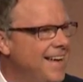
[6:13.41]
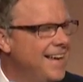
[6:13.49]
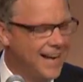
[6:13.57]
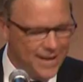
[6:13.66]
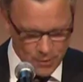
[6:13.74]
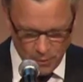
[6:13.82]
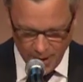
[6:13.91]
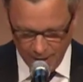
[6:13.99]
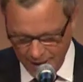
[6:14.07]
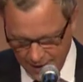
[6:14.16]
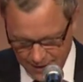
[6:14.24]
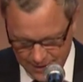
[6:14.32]
I do want to
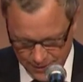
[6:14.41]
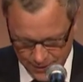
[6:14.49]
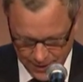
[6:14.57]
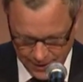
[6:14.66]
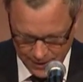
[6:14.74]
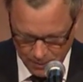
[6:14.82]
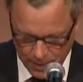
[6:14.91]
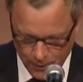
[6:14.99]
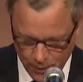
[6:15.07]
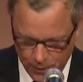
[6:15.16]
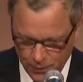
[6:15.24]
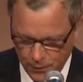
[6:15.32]
get into it a little bit
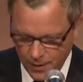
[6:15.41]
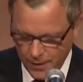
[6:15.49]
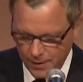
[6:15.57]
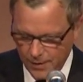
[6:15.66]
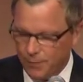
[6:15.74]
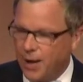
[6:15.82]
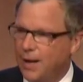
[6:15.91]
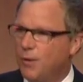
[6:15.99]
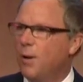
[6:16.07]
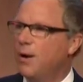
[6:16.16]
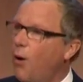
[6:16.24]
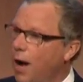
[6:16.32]
with you. Well, I don't
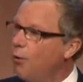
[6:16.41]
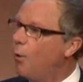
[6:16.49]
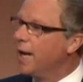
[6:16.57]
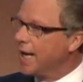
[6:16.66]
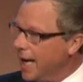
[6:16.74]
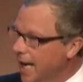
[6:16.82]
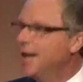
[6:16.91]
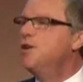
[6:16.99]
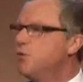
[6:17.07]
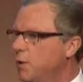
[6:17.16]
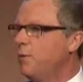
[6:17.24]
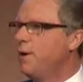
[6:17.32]
want to get
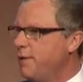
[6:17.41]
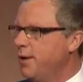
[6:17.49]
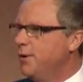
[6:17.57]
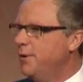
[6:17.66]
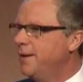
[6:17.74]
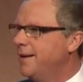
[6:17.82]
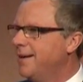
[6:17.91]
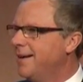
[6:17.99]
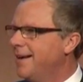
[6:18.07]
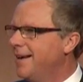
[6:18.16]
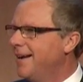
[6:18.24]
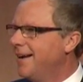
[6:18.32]
into it with you.
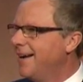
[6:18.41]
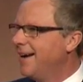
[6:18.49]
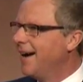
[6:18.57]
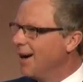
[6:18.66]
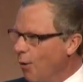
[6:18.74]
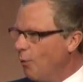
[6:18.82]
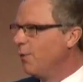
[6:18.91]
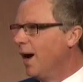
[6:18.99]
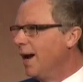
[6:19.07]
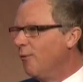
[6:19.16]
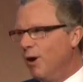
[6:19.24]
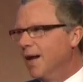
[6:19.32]

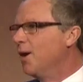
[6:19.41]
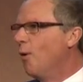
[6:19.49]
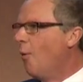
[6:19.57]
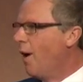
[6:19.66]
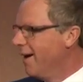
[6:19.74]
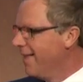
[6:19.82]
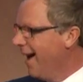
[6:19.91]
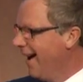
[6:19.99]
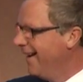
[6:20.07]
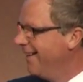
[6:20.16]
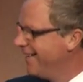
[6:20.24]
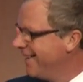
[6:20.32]
I really don't want
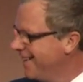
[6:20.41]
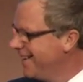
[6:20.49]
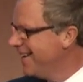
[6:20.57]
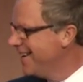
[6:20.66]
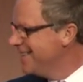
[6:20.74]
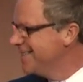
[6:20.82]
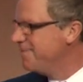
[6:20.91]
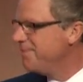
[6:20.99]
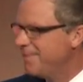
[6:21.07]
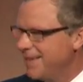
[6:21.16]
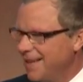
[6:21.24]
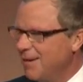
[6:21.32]
that.
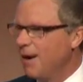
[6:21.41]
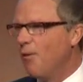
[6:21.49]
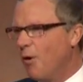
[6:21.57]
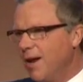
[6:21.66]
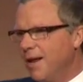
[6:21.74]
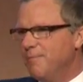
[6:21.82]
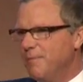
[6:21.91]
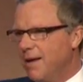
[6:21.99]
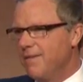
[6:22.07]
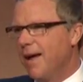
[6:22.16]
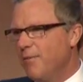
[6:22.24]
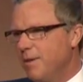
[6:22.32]
I've already
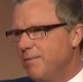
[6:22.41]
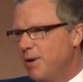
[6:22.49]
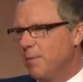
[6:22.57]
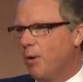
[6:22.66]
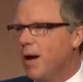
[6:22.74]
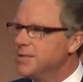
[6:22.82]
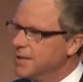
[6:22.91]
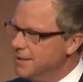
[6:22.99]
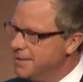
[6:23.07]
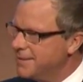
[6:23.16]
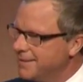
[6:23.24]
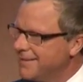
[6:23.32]
done that with your
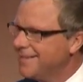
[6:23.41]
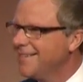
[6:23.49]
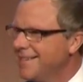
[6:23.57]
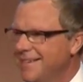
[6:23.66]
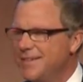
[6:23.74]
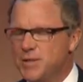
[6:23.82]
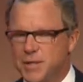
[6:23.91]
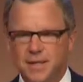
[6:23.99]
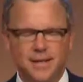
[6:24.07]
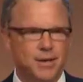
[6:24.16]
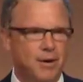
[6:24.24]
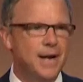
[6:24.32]
president. She's
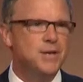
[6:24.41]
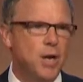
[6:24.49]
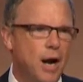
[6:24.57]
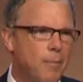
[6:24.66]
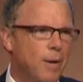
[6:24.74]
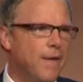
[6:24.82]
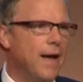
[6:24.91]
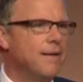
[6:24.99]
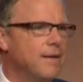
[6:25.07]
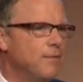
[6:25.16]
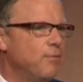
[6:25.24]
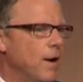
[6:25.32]
done a great job on that
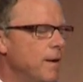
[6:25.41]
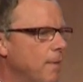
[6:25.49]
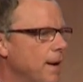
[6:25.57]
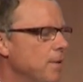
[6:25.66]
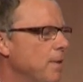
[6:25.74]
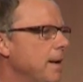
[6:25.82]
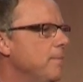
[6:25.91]
front, by the way.